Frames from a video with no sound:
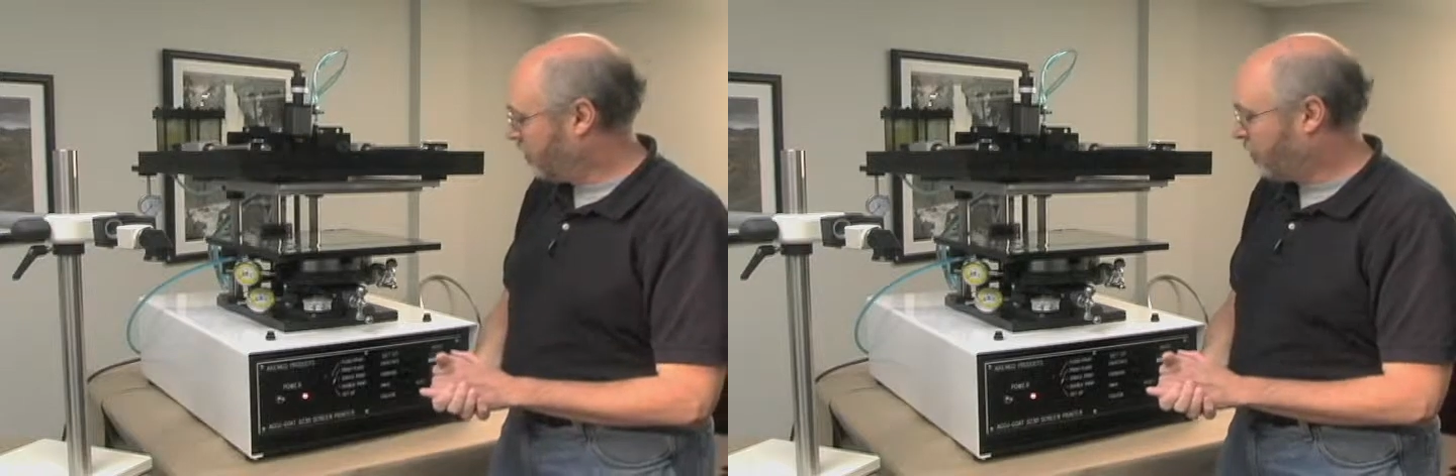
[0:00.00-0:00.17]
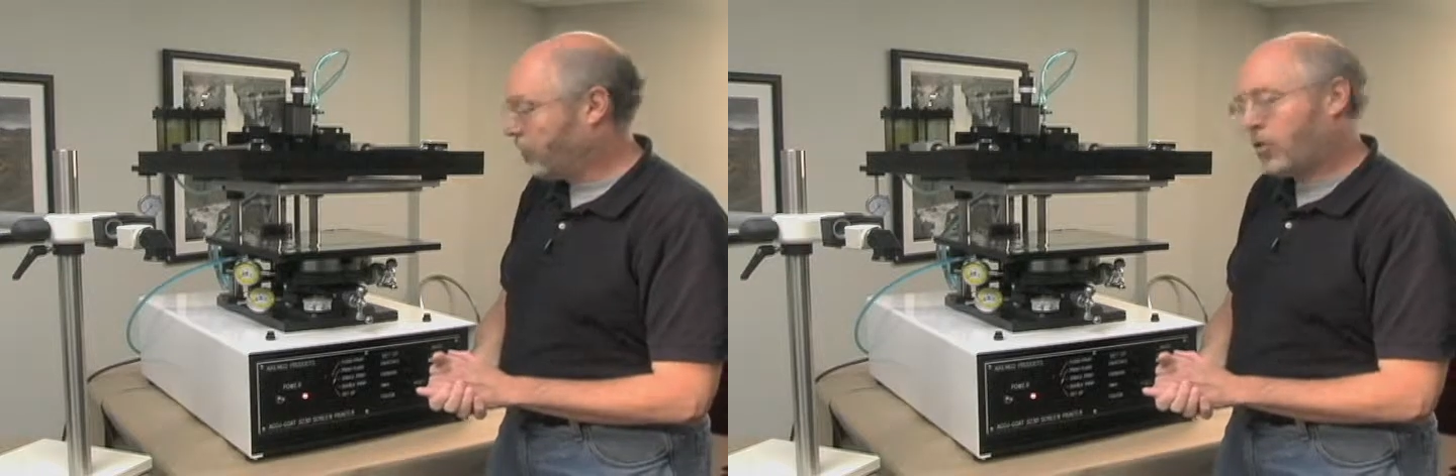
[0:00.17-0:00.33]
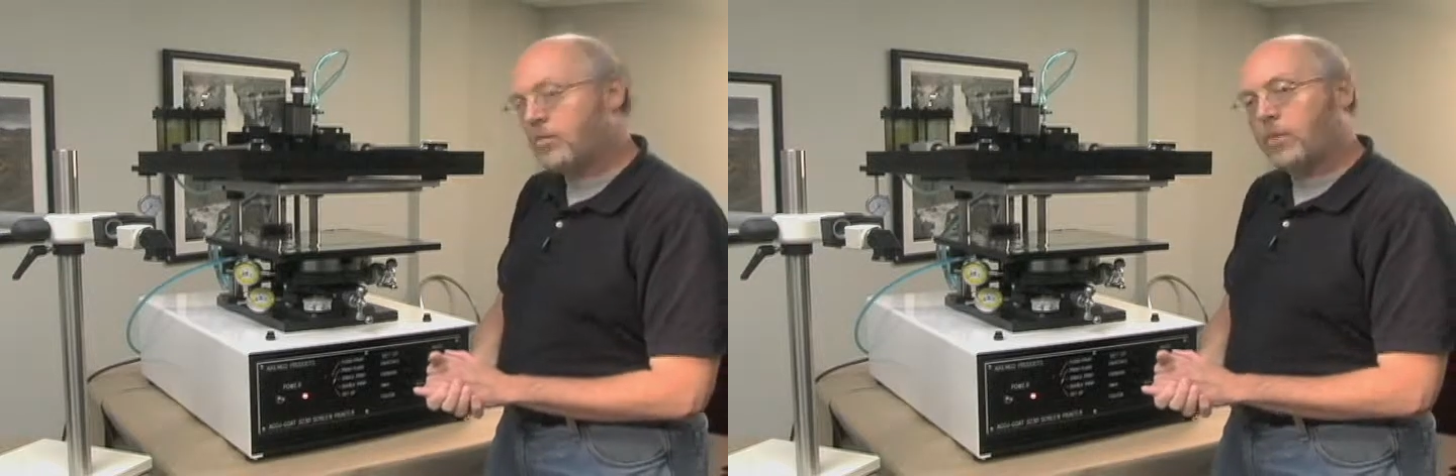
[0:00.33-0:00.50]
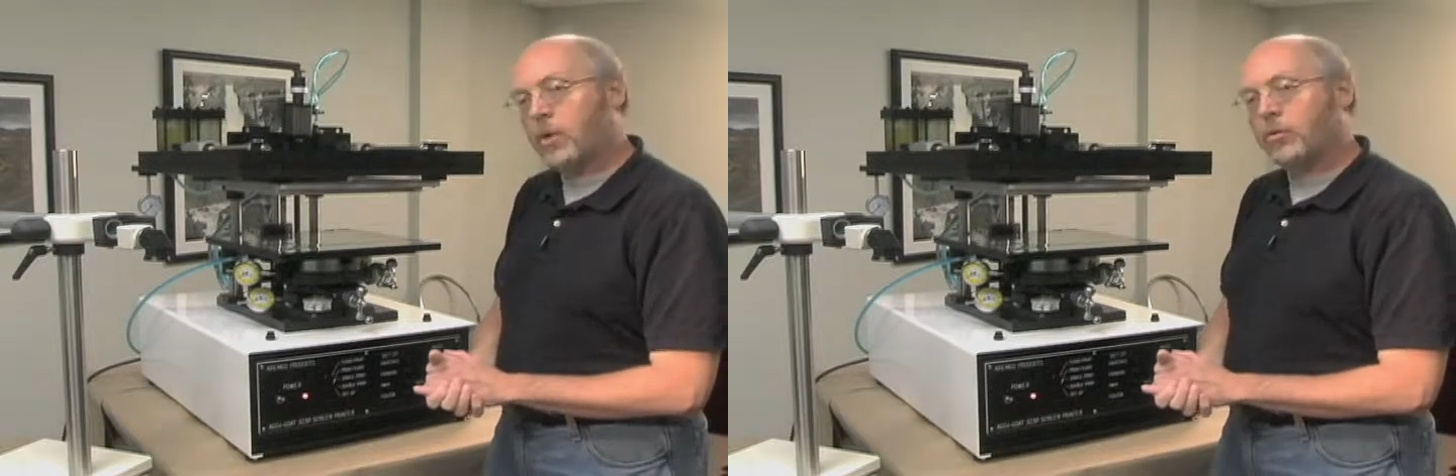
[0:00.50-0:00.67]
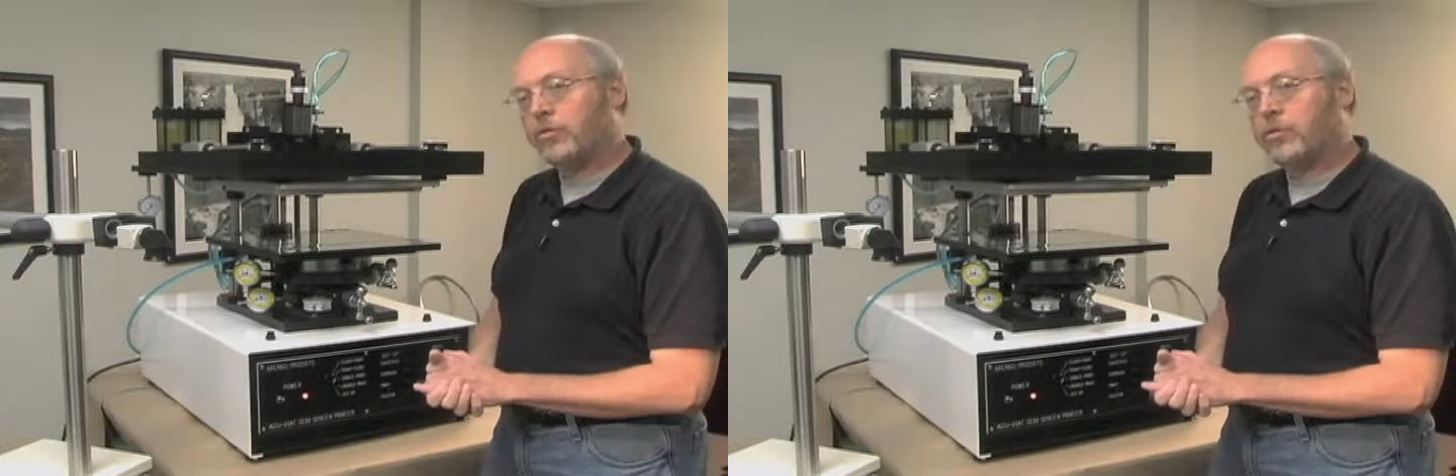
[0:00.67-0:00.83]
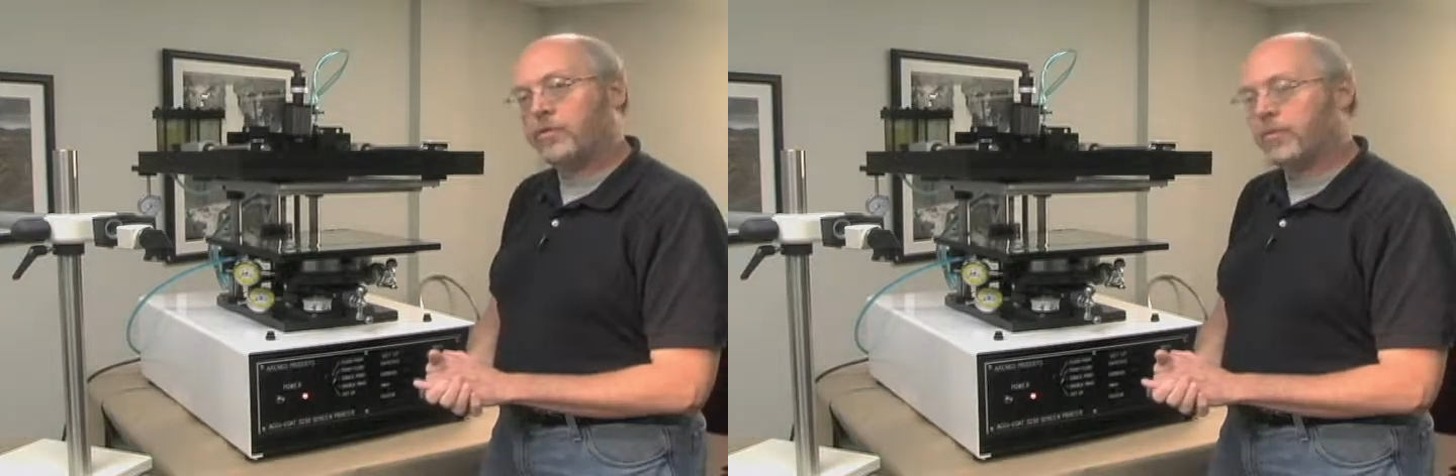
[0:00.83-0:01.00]
four
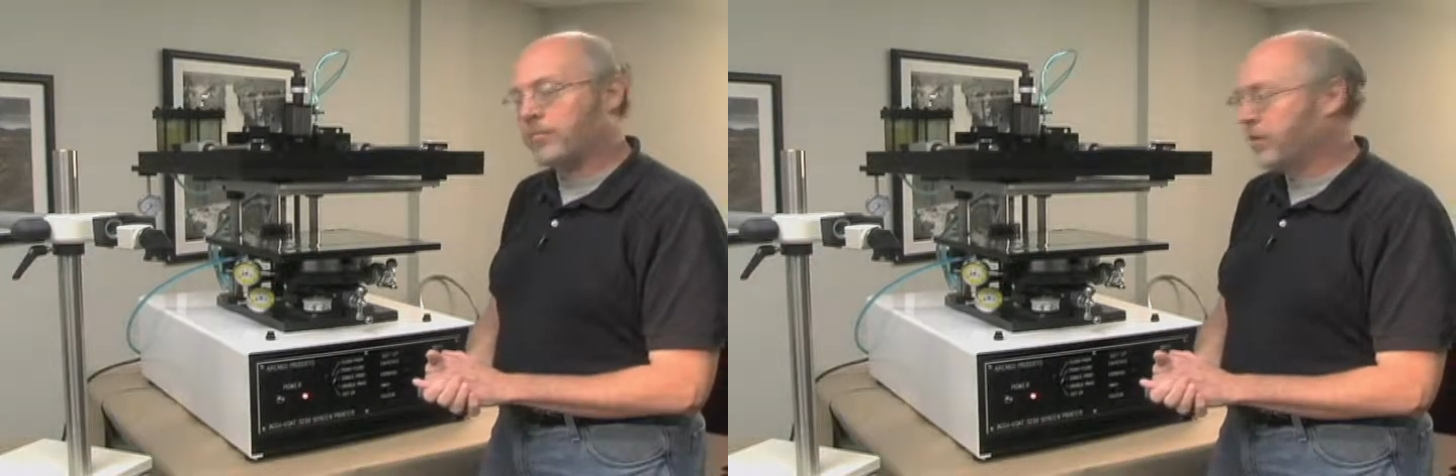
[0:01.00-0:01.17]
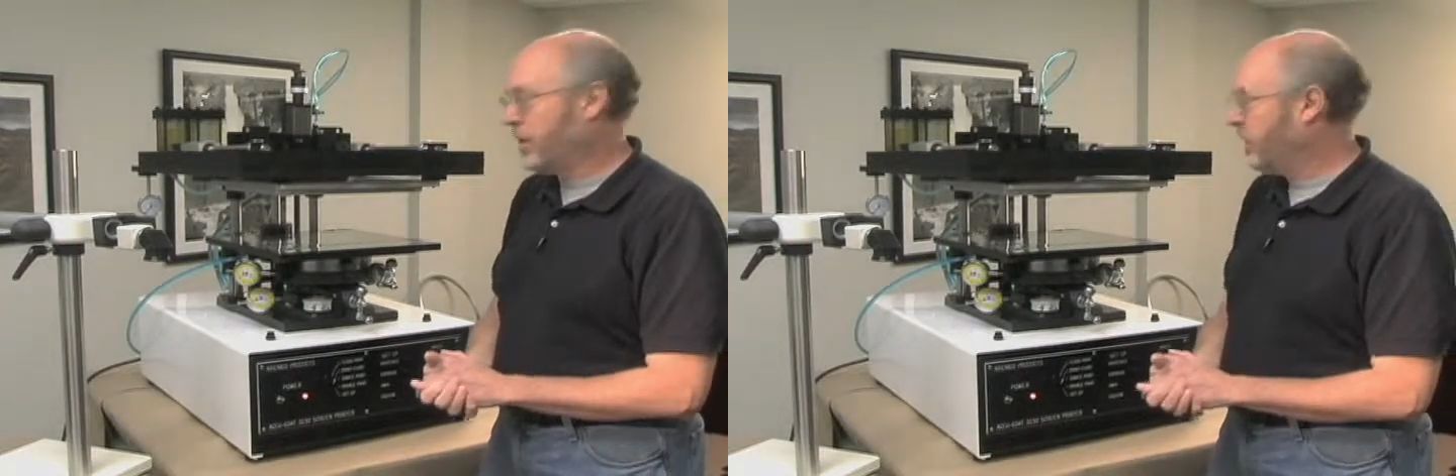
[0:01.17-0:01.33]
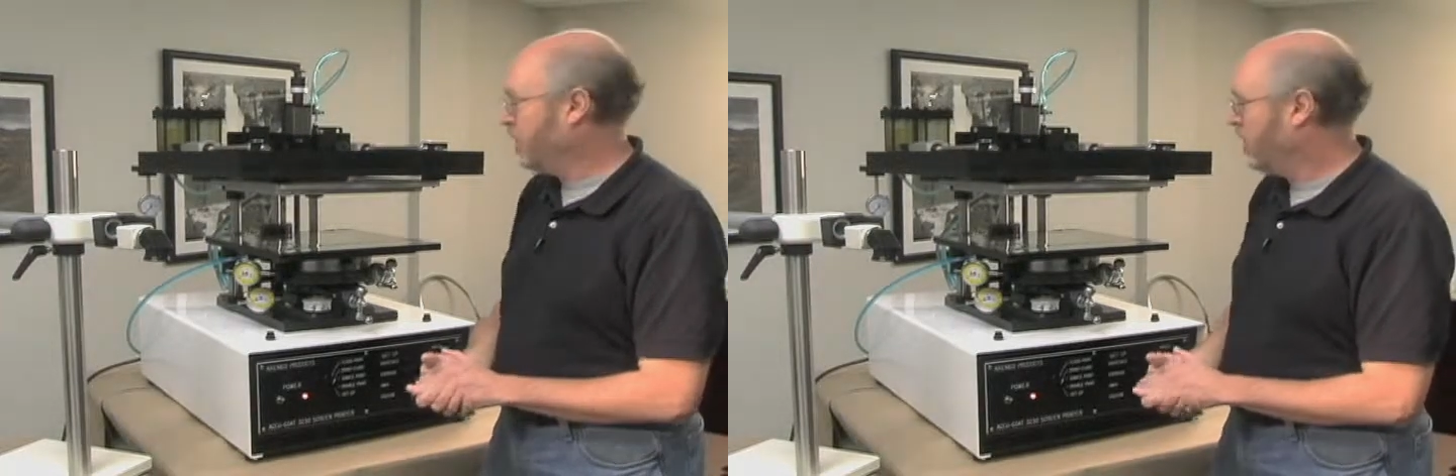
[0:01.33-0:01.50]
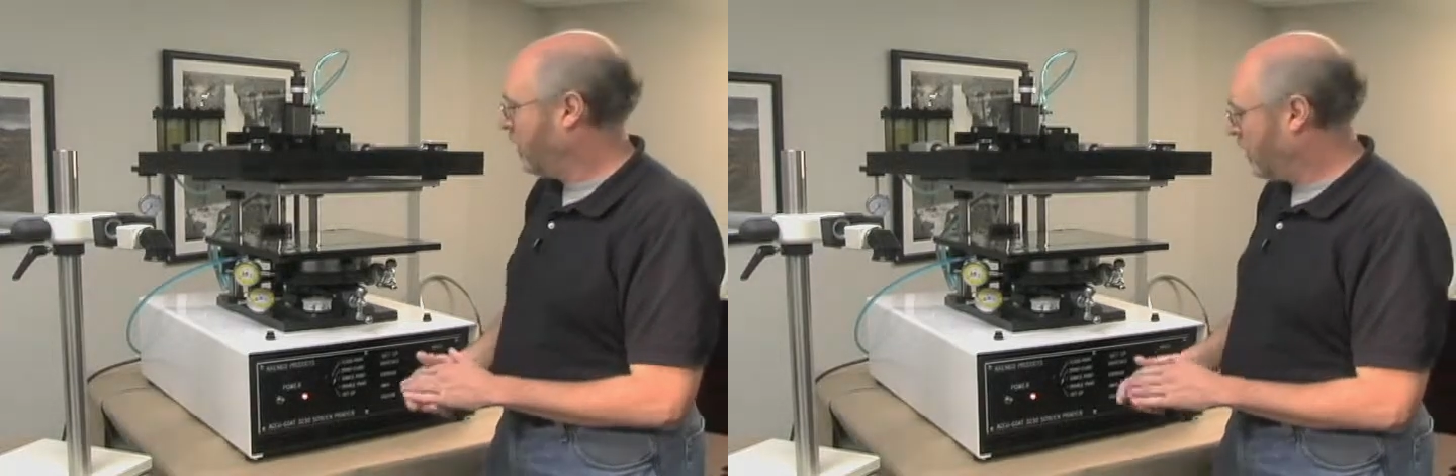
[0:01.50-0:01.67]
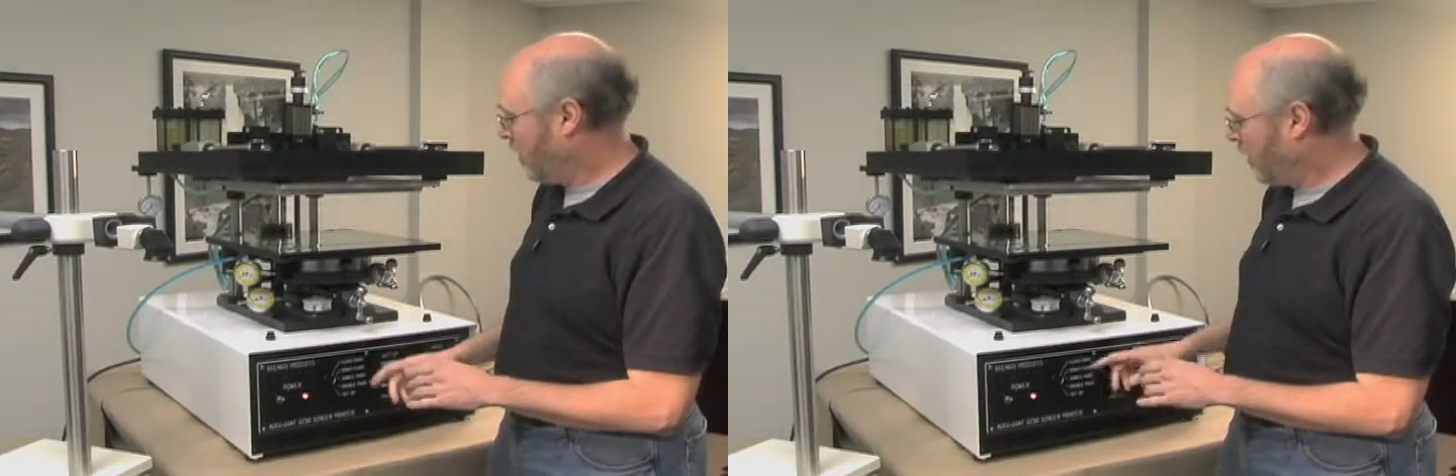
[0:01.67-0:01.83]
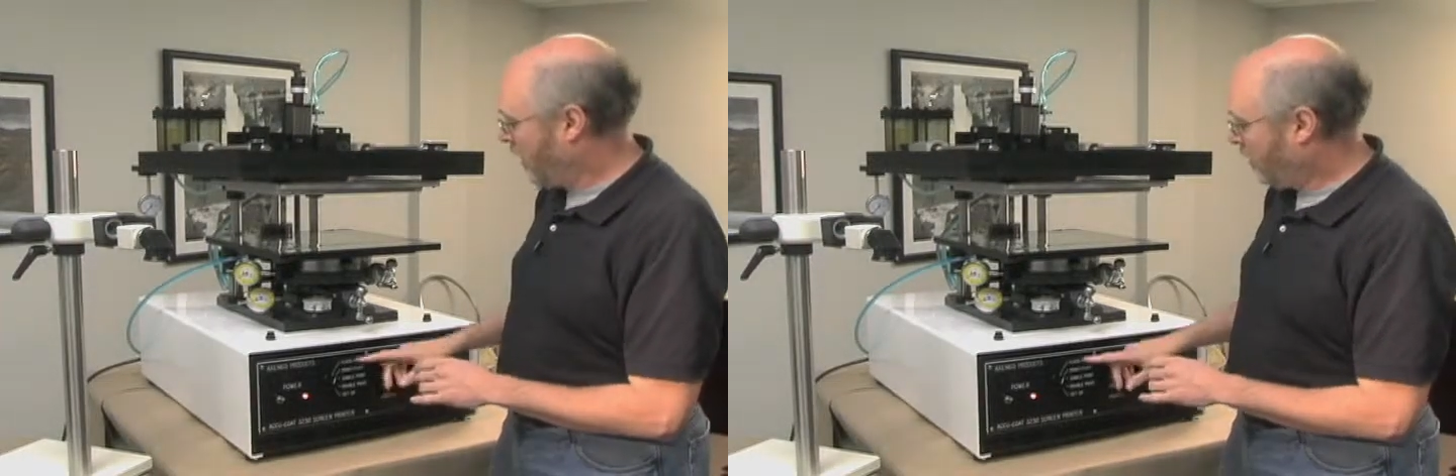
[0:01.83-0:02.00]
modes of the printer,
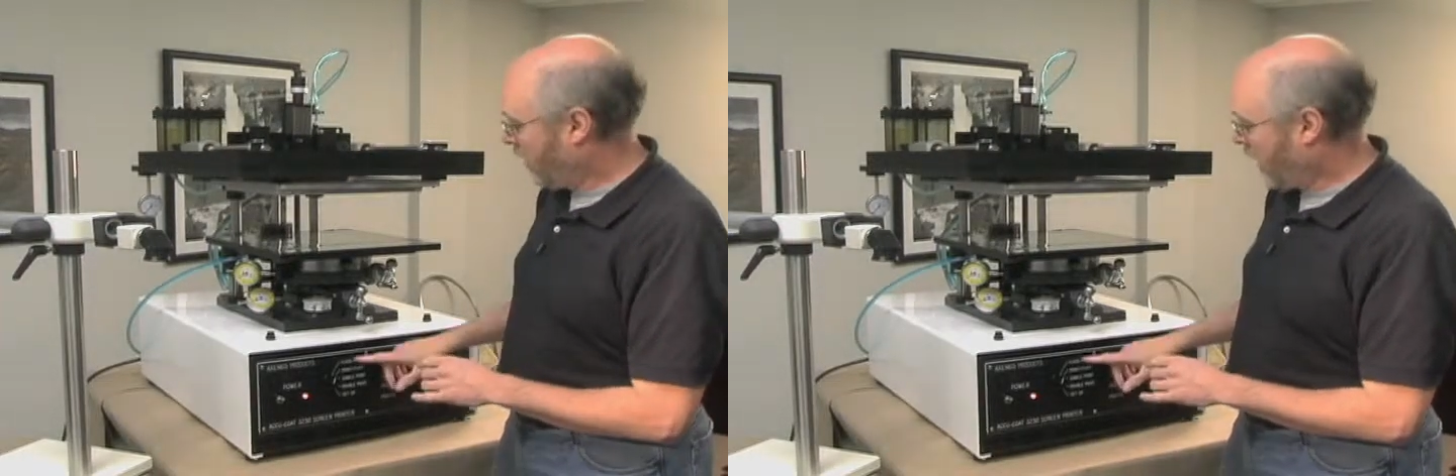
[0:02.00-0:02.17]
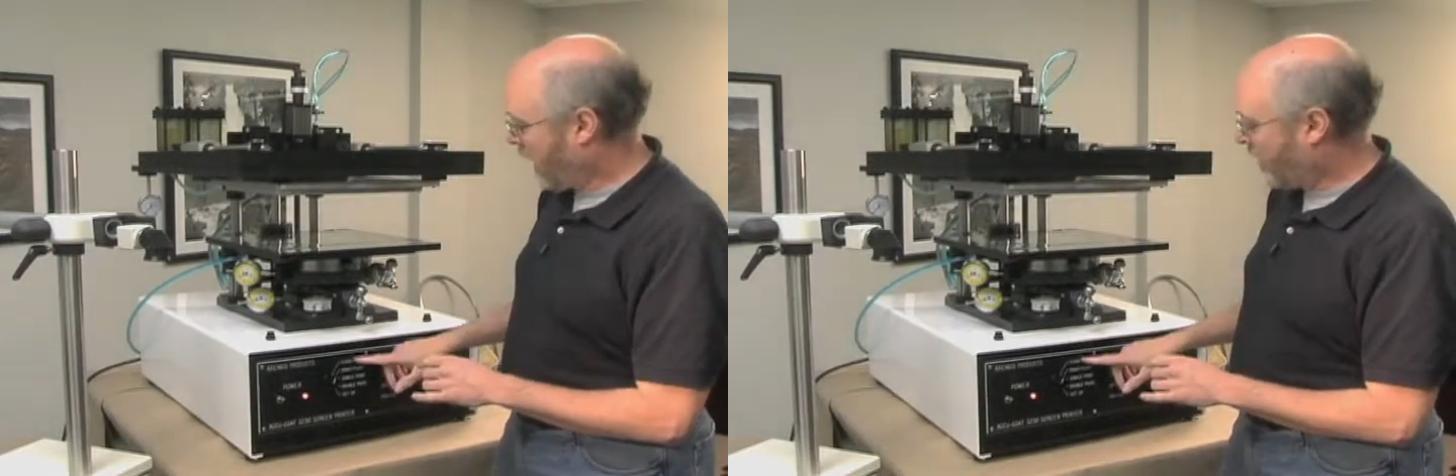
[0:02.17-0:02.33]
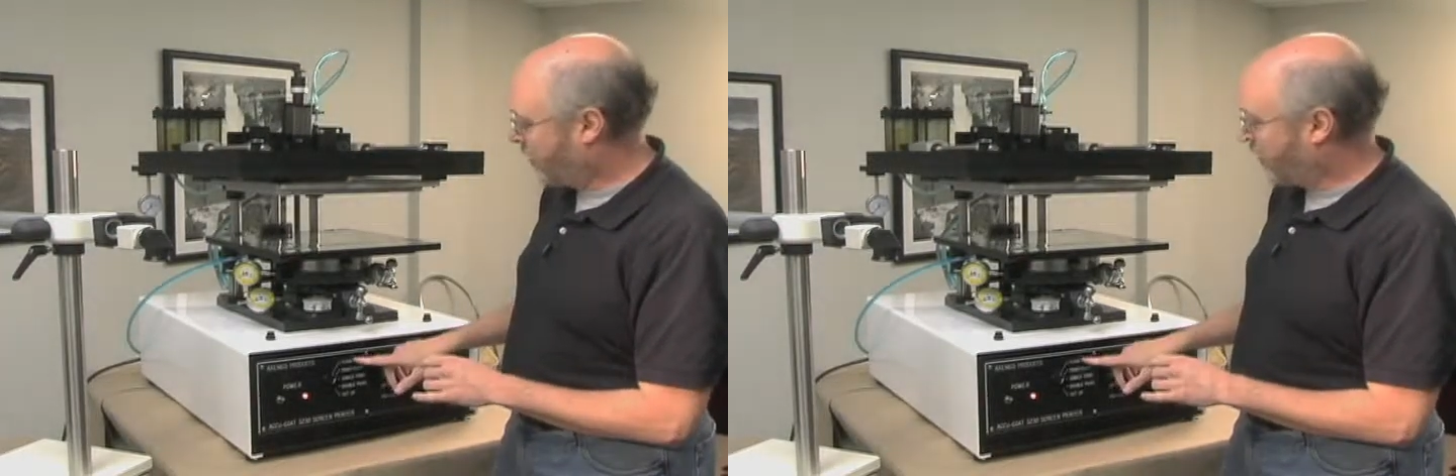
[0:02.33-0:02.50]
we